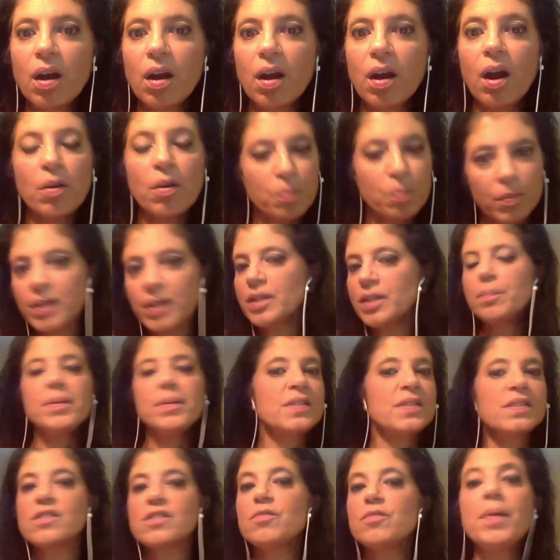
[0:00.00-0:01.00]
are in the
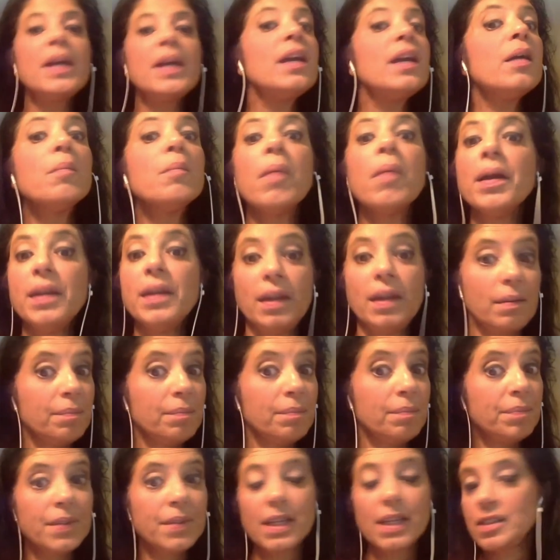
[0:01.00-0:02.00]
business of making money
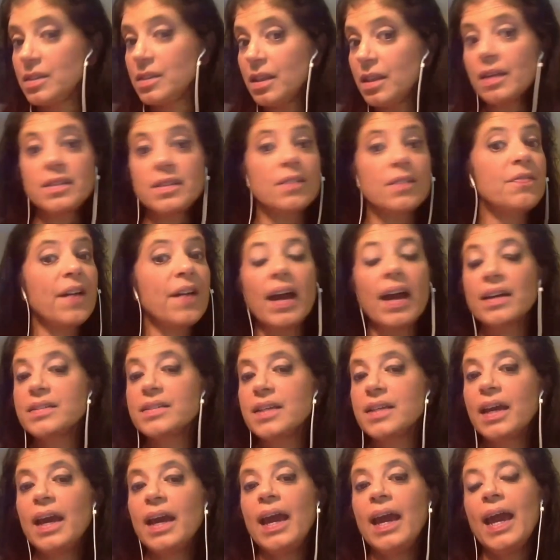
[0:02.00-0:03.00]
that's that's a
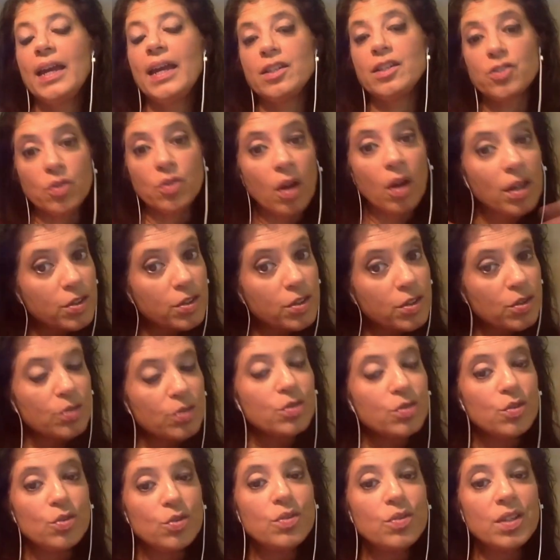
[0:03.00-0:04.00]
fact and as long as
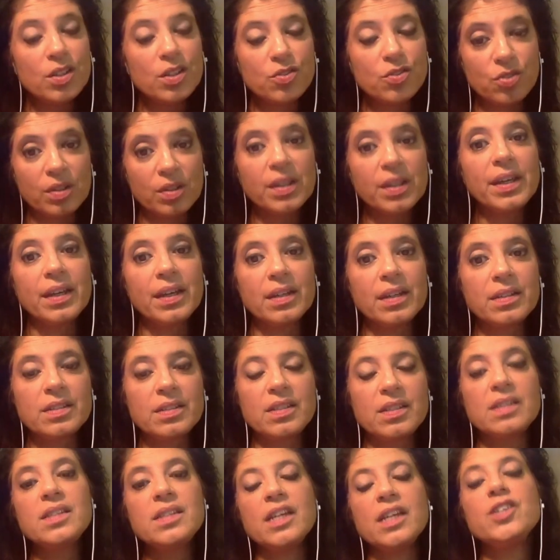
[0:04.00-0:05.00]
those two things are linked
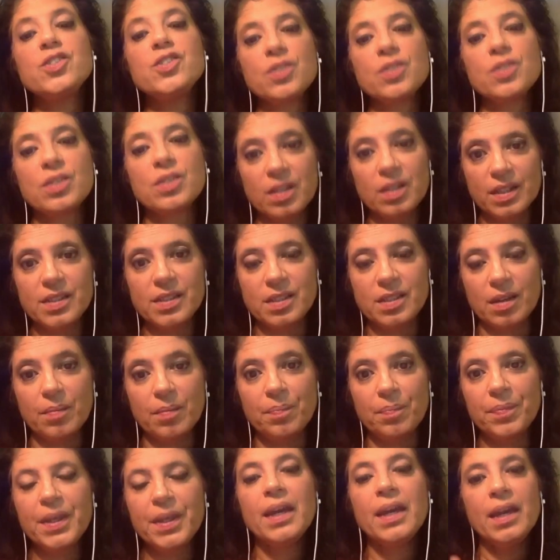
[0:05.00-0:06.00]

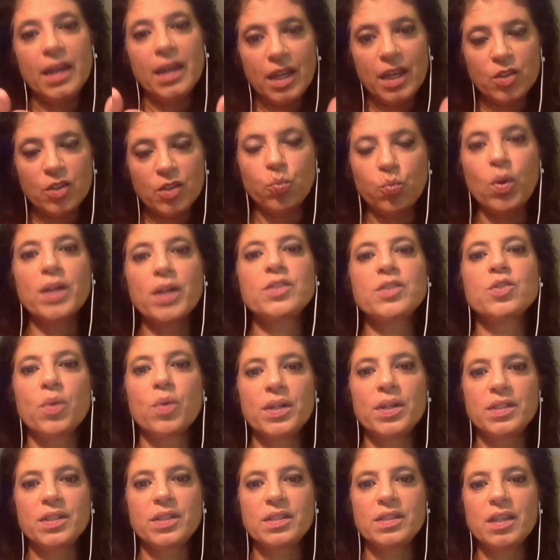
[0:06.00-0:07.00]
sensationalism is what's
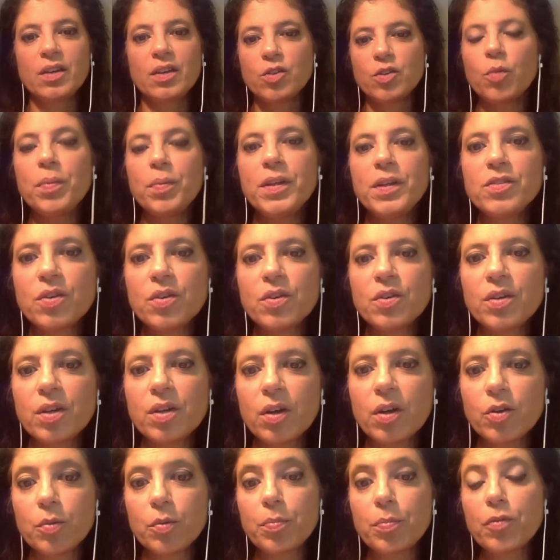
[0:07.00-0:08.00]
going to sell nobody's going to
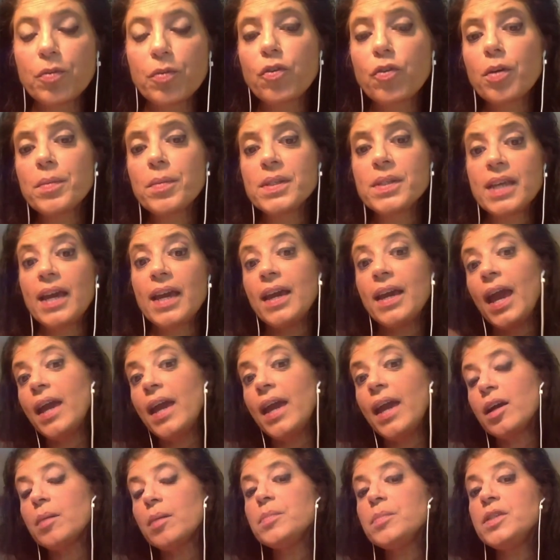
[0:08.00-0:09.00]
go to a performance hey
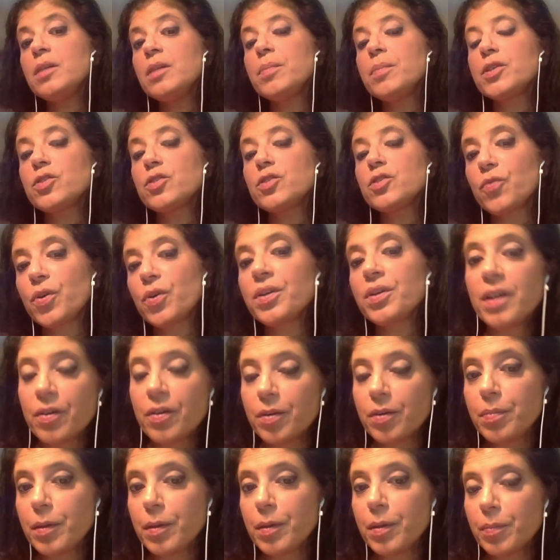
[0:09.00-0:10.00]
hey come see a bunch of
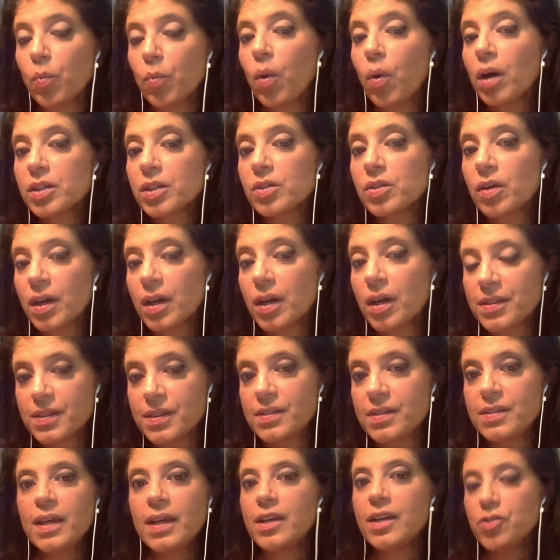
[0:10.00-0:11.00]
ordinary people walk across the
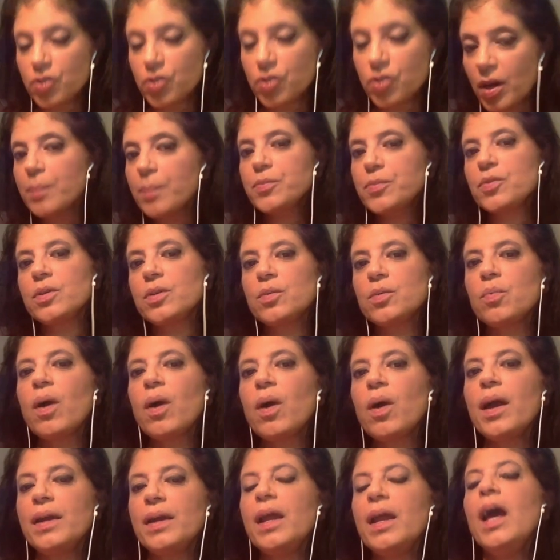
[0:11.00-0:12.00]
stage you're absolutely
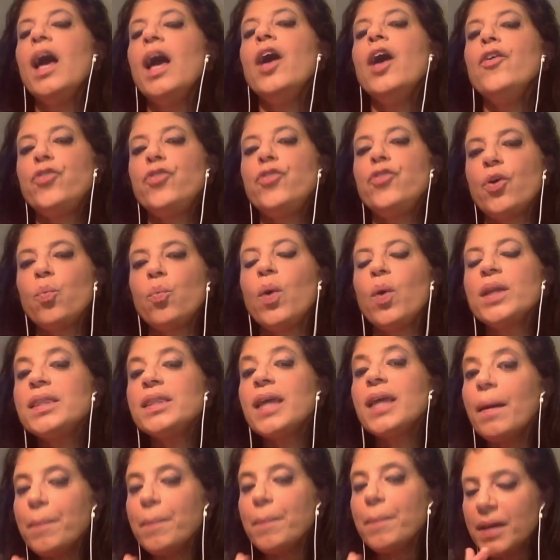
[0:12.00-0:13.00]
right so what
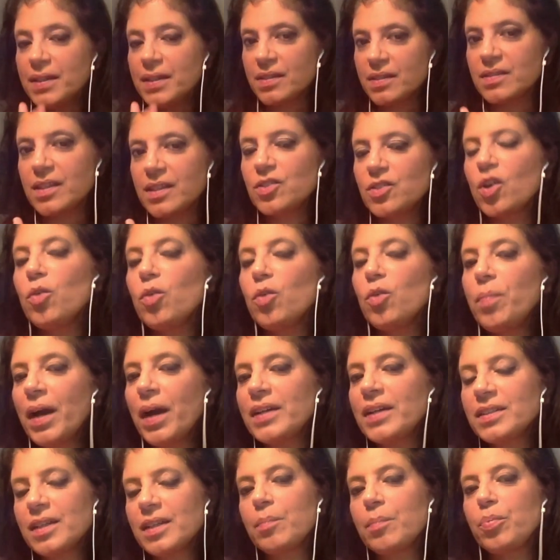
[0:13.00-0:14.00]
that means is let's go
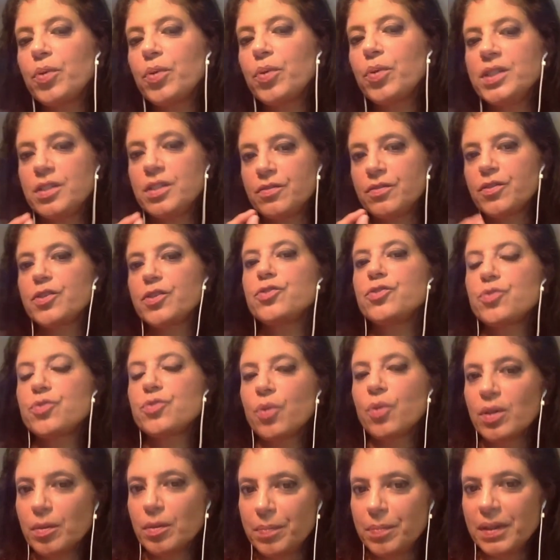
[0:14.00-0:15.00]
back to that point of
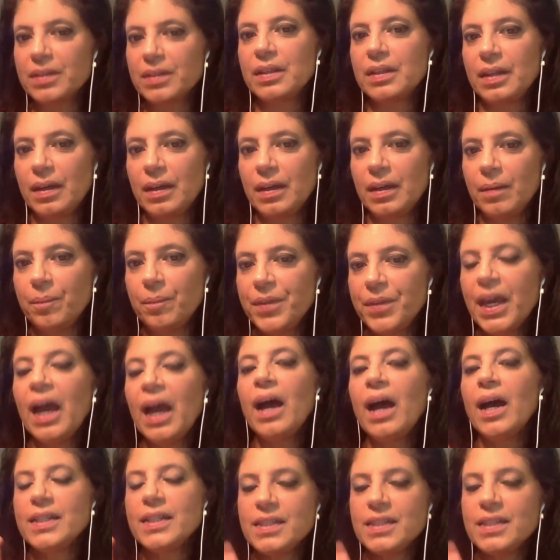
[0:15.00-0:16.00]
controllability
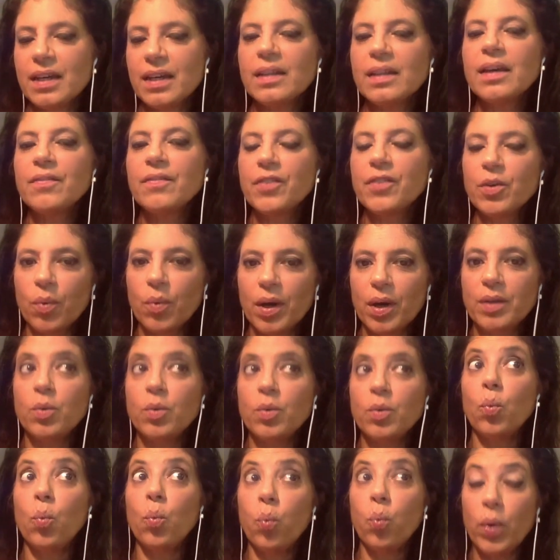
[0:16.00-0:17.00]
i tell
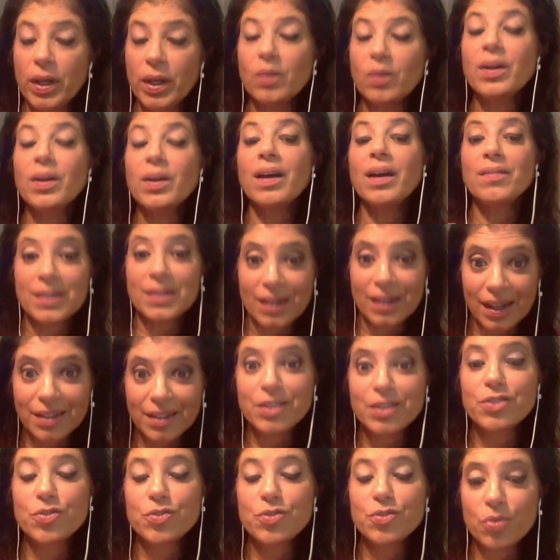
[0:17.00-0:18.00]
everyone we don't have a lot
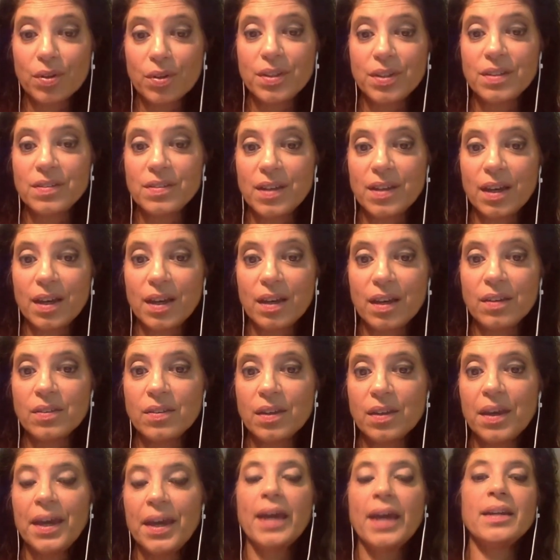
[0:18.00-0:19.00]
of control these
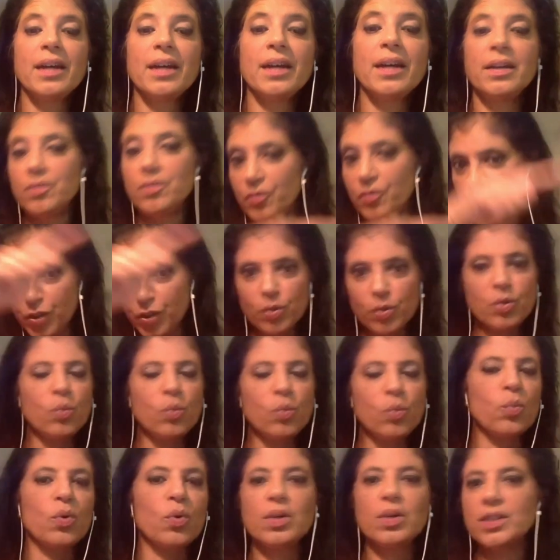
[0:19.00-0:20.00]
days and I view the
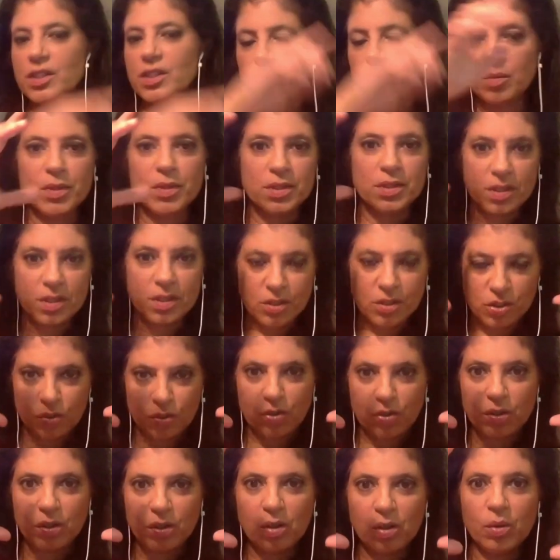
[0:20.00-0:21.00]
world as almost a
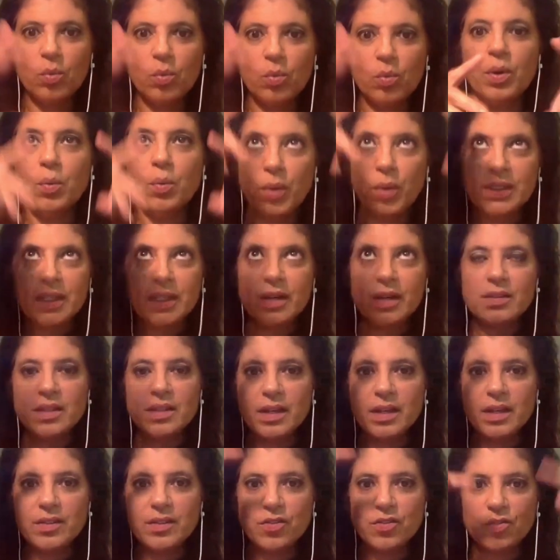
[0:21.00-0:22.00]
circle. What's
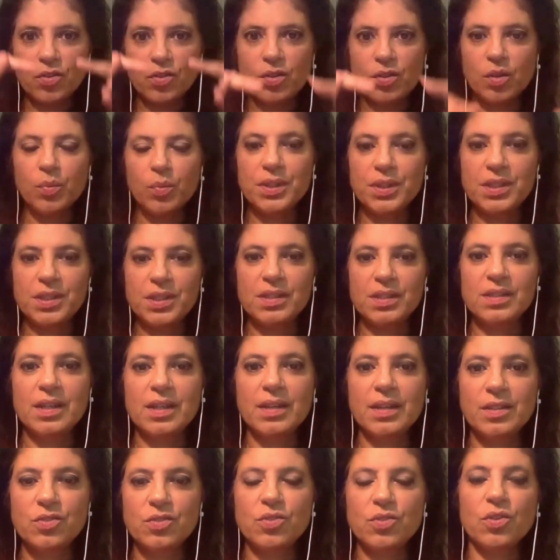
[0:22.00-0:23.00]
outside the circle, what's
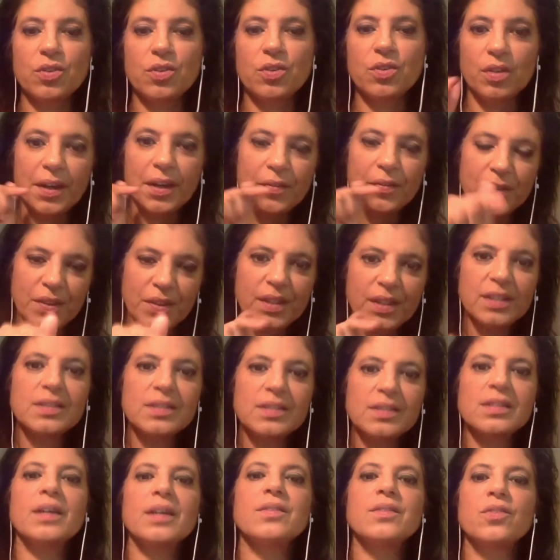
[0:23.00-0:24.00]
inside the circle. Everything
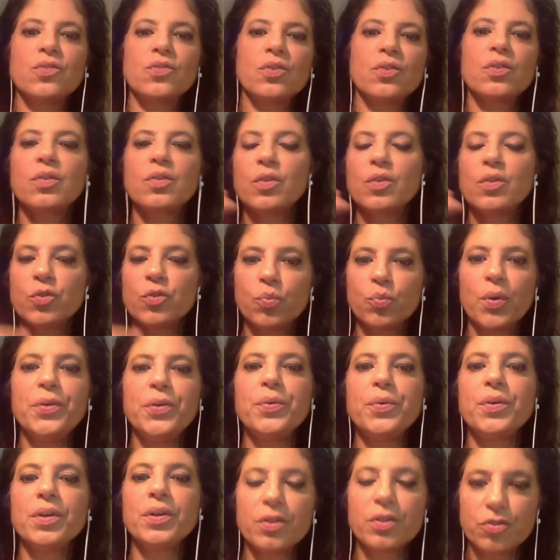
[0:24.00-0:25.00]
inside the circle is what
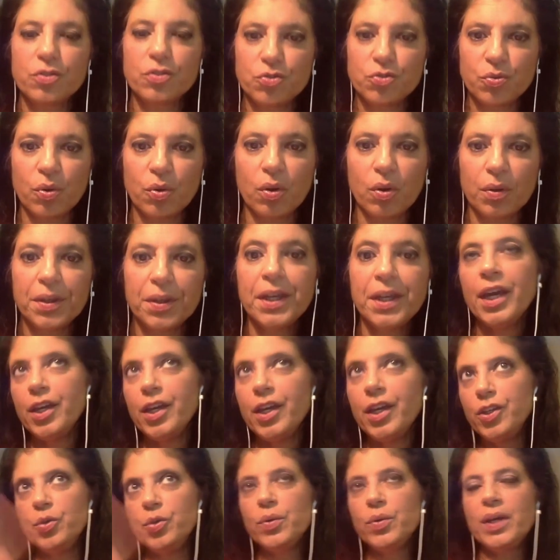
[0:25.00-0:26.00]
you can control.
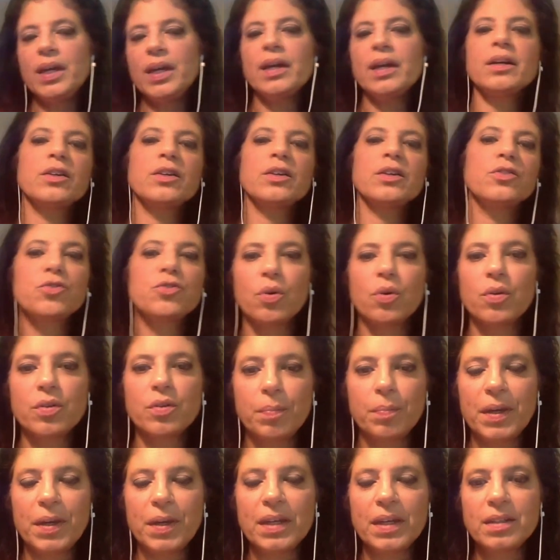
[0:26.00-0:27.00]
You can't control
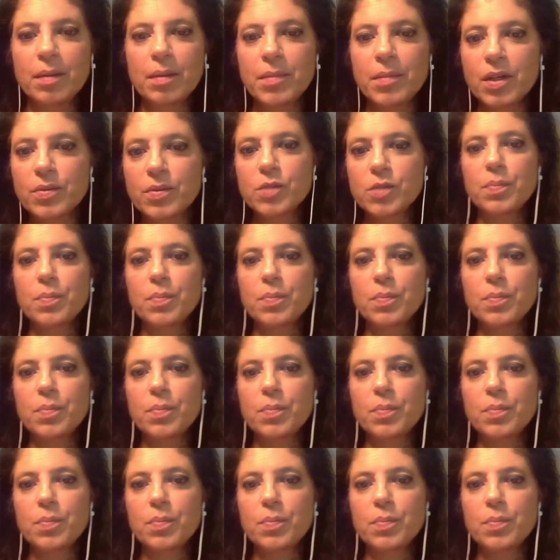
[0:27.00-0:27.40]
the pandemic